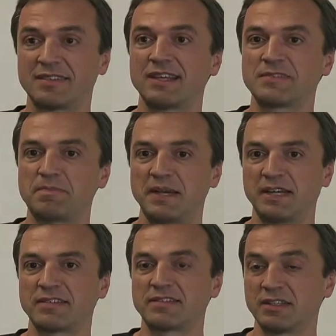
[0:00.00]

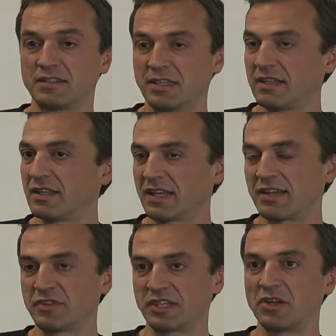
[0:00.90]
testbeds and the kind
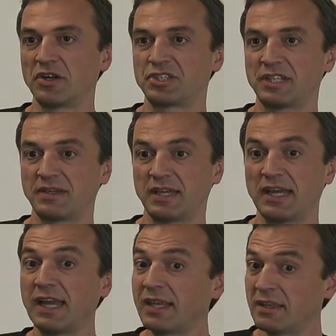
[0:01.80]
of technology
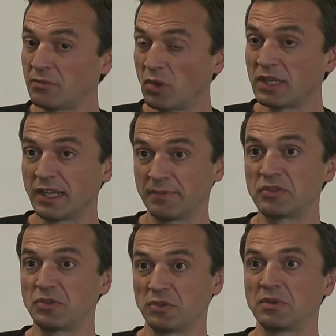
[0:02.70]
in OneLab
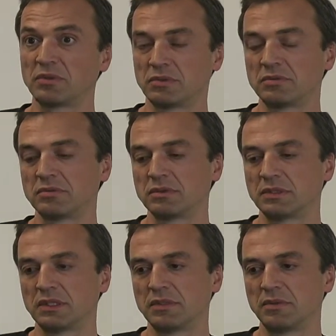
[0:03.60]
2
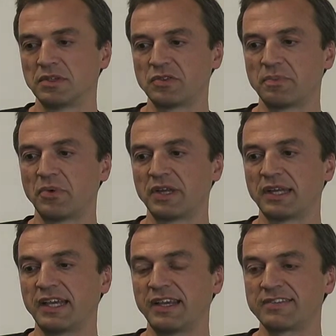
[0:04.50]
we're supporting
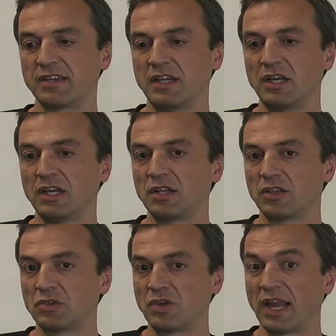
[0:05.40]
is
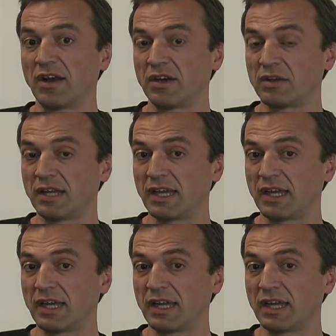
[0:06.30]
to allow